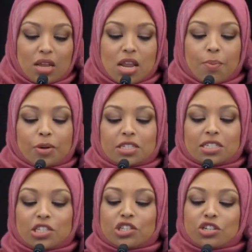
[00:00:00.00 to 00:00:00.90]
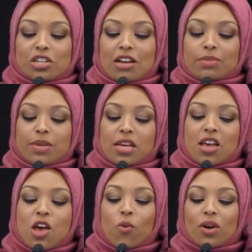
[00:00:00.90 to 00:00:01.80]
Now, persistence turned out to be
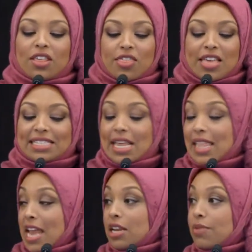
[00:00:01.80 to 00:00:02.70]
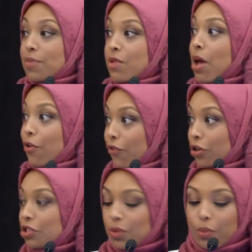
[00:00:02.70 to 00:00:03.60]
one of the things that landed me my
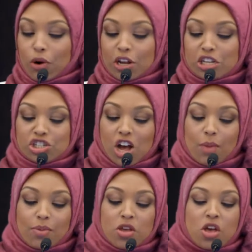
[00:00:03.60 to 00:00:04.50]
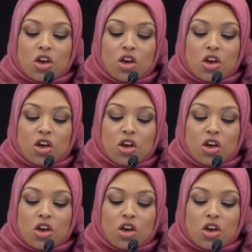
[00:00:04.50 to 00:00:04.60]
first reporting job.